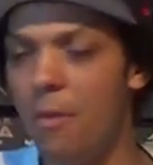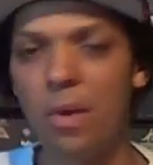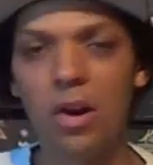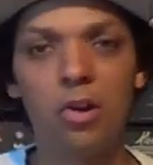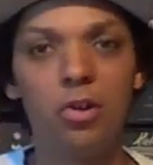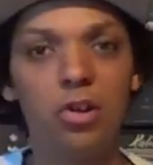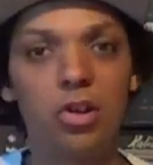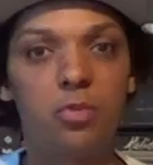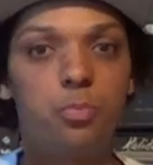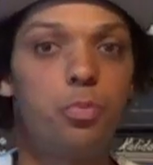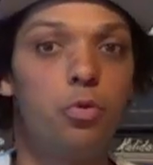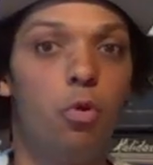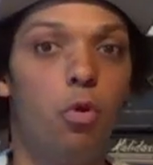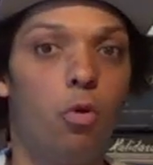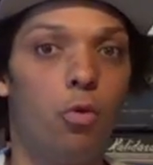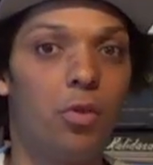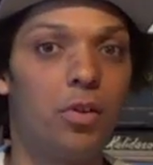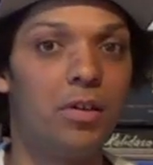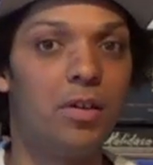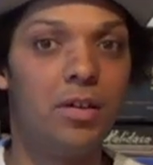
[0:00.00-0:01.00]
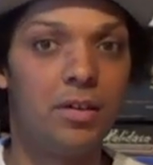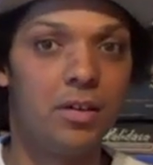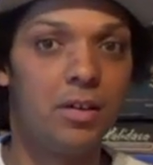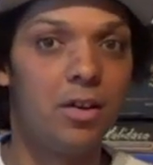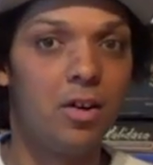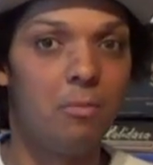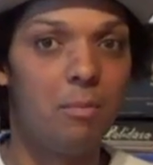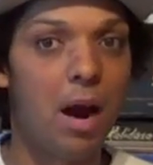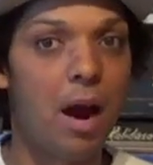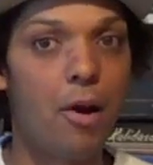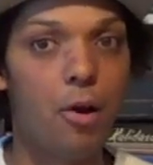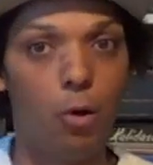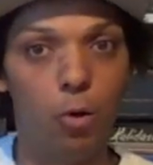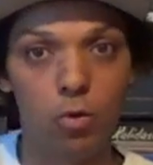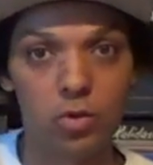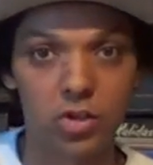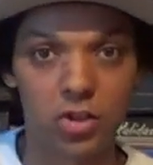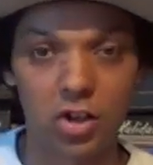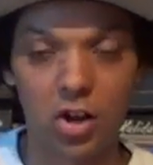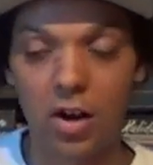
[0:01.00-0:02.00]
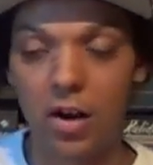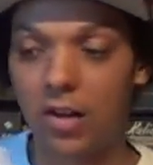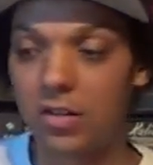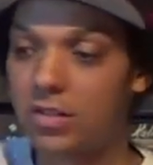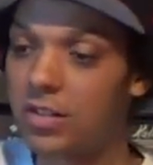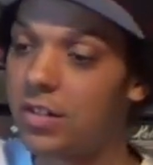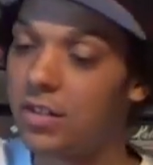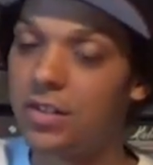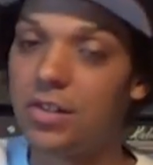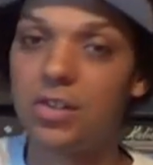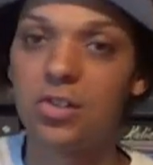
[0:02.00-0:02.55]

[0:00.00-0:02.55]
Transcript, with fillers: Um, I could have just brought all the Mario All Stars,